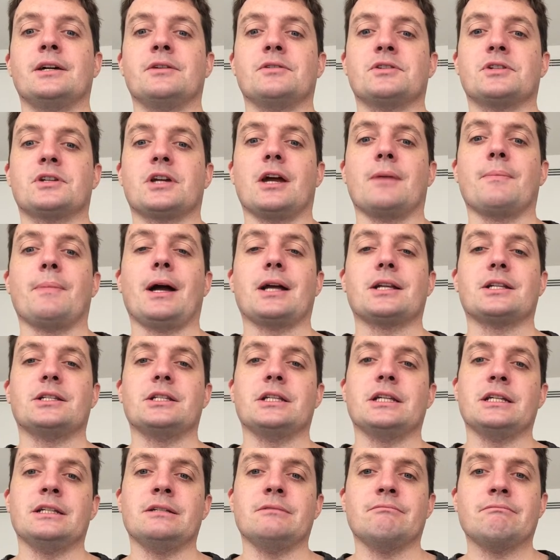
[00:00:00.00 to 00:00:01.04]
It was going back to
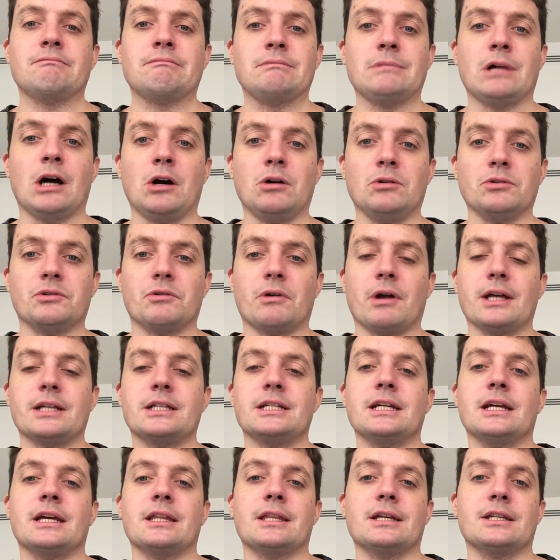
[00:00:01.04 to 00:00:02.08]
the older
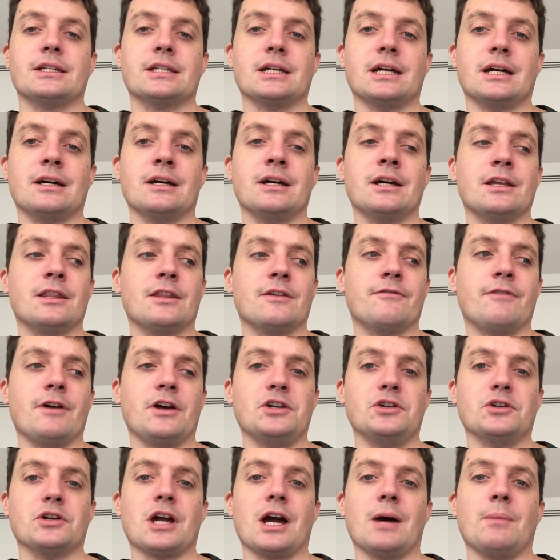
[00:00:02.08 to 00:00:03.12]
idea that the
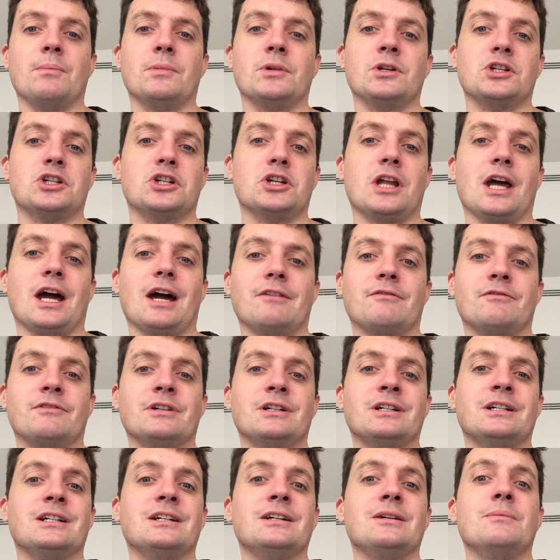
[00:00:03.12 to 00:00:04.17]
federal government should have
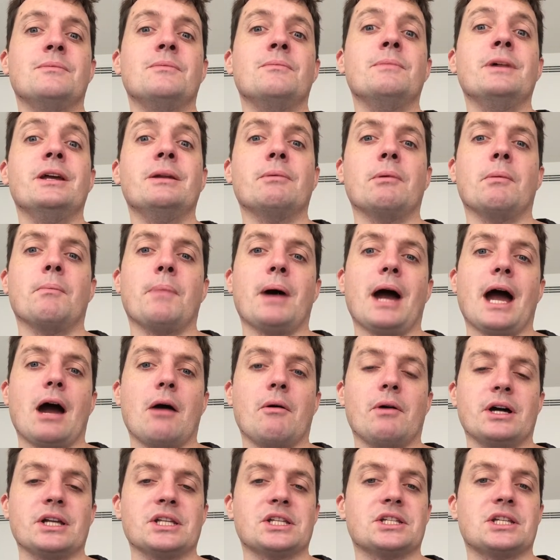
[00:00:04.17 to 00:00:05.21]
minimum
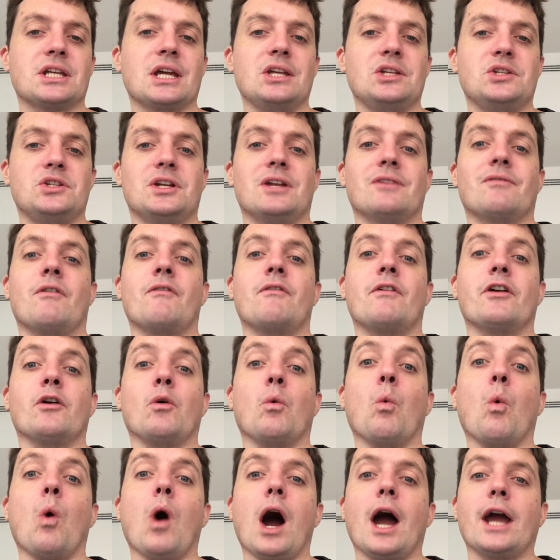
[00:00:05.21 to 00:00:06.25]
power and states should have a very
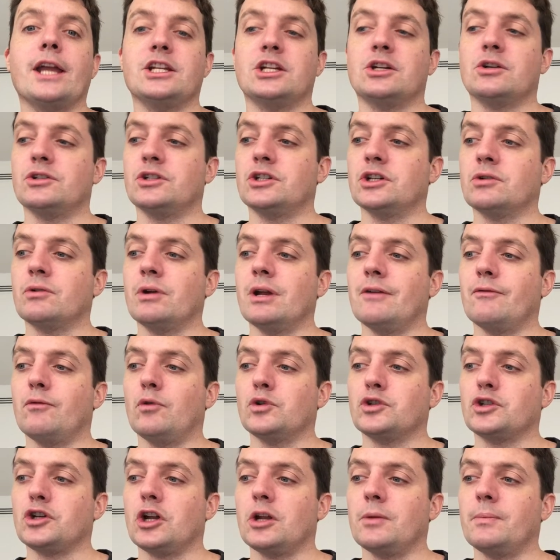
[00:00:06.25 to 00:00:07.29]
wide degree of
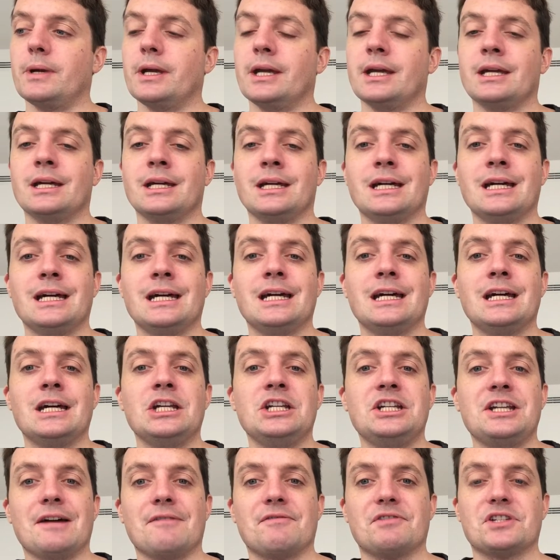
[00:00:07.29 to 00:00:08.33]
autonomy.
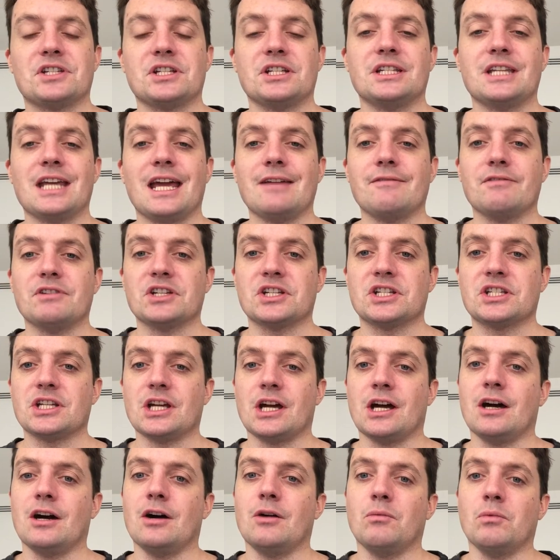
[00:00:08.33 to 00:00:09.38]
Jefferson Davis
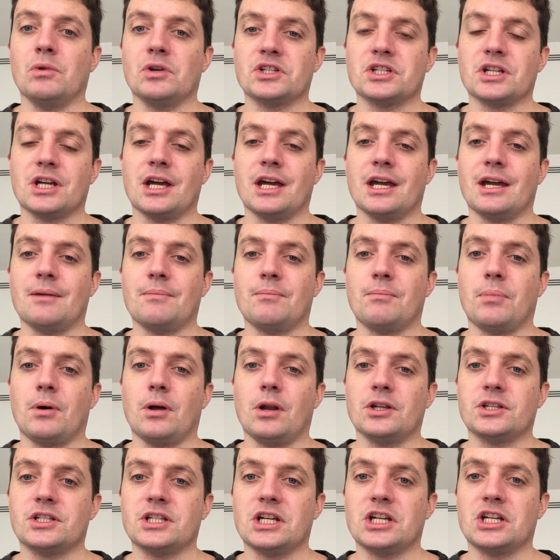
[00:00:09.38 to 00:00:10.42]
was a
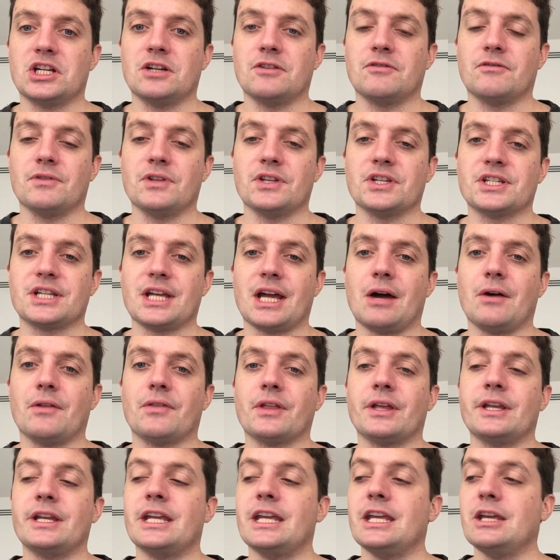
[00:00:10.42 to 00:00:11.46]
politician from the
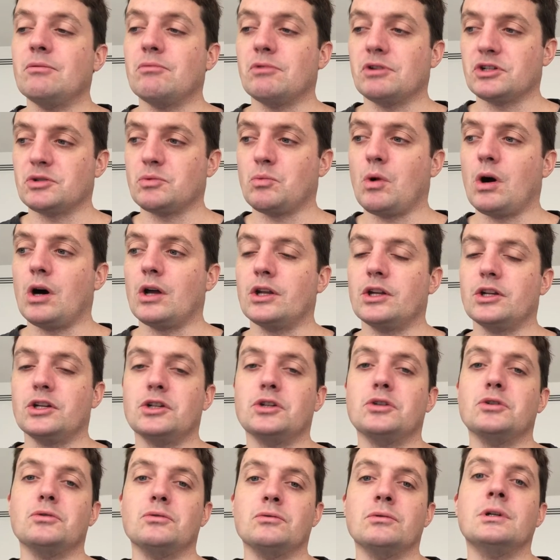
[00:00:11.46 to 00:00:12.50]
South, and he was one
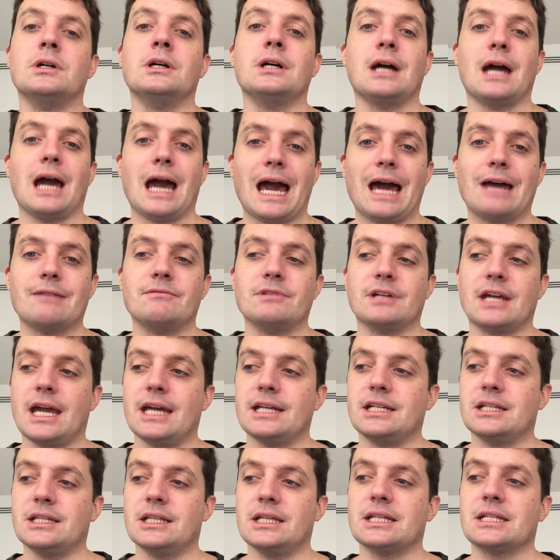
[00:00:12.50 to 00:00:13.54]
who
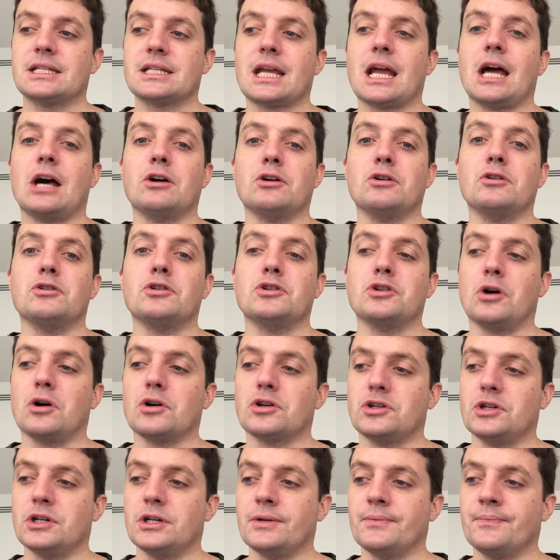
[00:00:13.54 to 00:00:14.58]
advocated this Calhoun
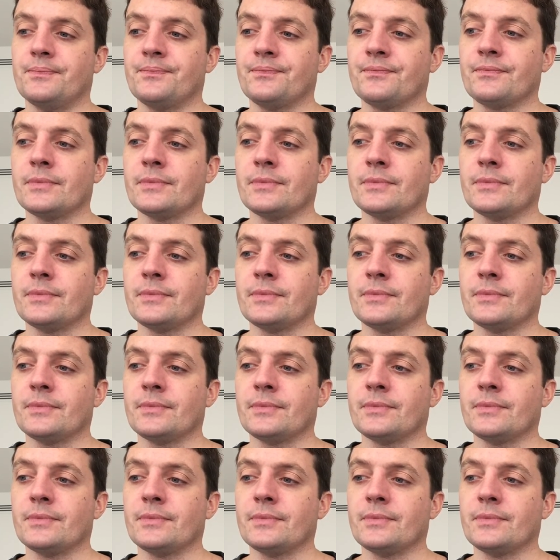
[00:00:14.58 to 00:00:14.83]
Doctrine.